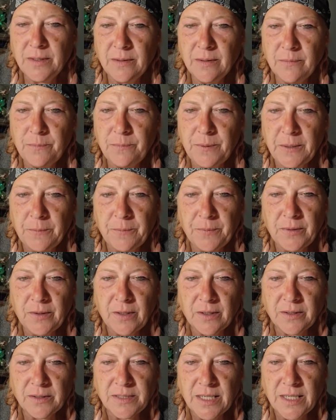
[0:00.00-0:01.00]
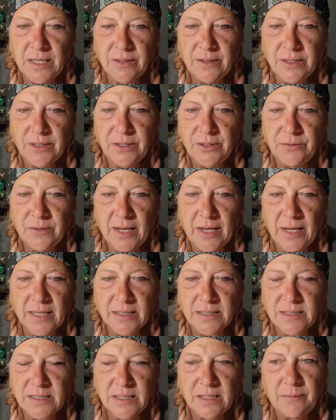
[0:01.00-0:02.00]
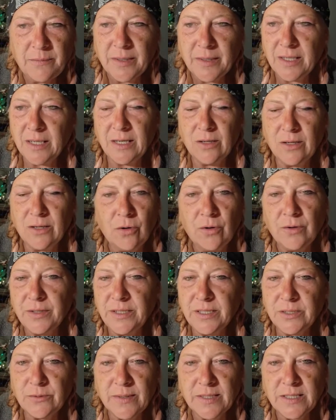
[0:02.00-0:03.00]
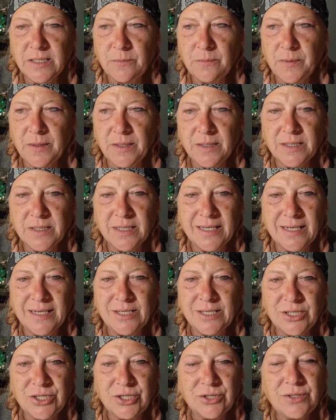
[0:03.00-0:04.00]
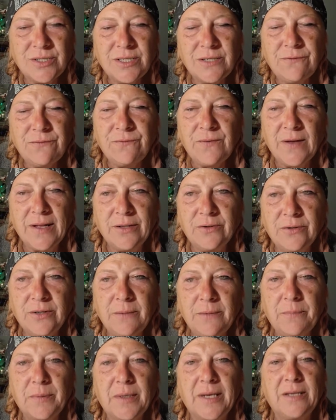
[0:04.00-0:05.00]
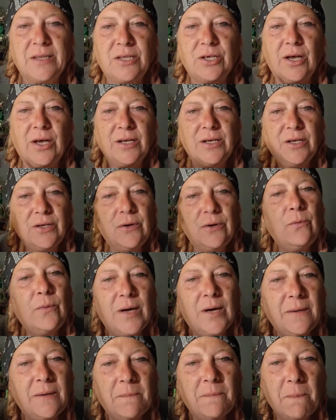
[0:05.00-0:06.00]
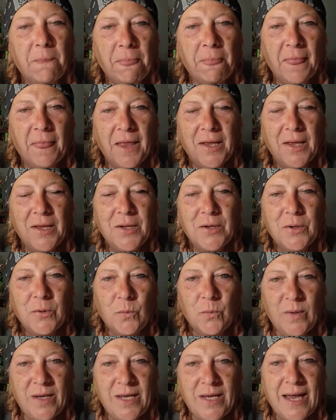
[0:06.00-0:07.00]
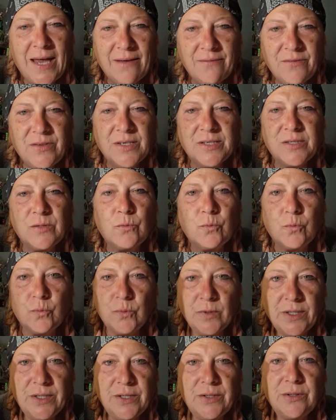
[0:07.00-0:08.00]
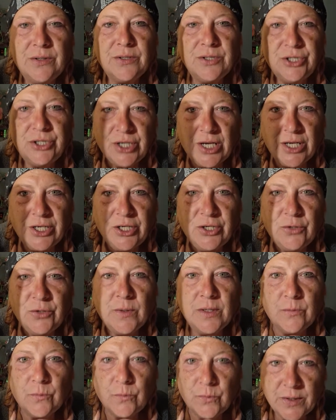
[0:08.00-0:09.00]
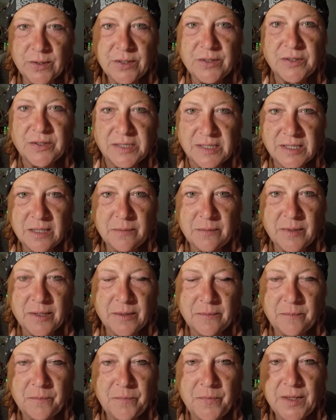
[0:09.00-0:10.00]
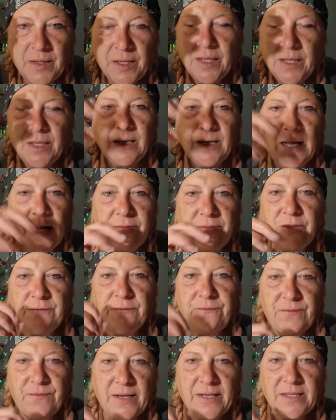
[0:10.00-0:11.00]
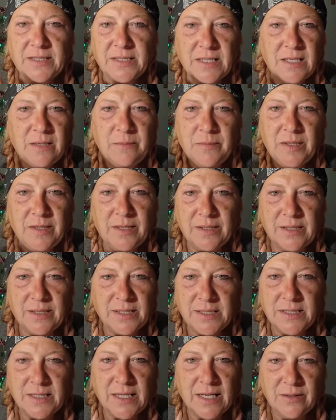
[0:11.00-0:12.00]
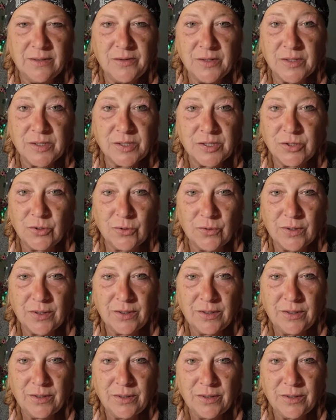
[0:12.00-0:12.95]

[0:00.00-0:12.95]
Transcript: People are telling you to add cinnamon in all these recipes, and I shouldn't have followed it, but I thought, you know what? We have this real, genuine, real cinnamon. Not the fake cinnamon that they sell in the store.